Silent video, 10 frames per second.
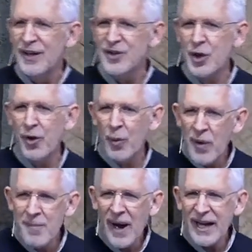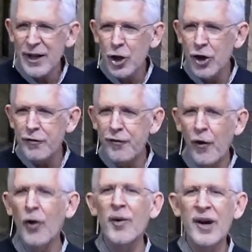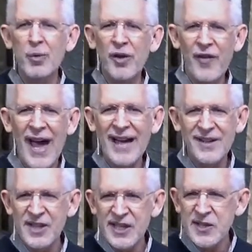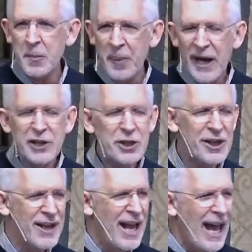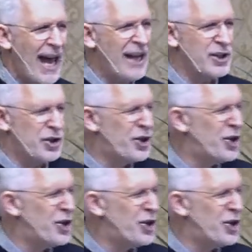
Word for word: so that we might look forward with anticipation and